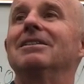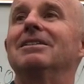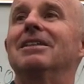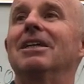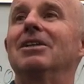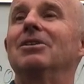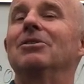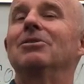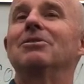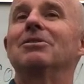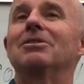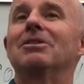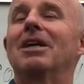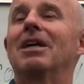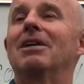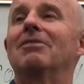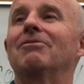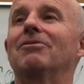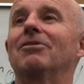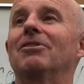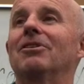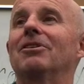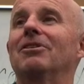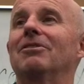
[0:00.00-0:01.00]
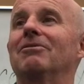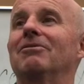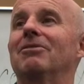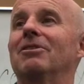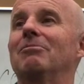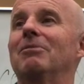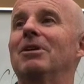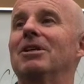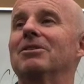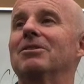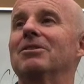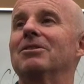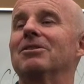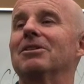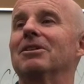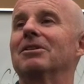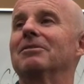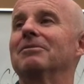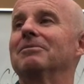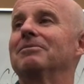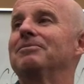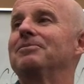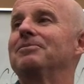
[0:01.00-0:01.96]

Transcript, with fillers: they use that for messaging.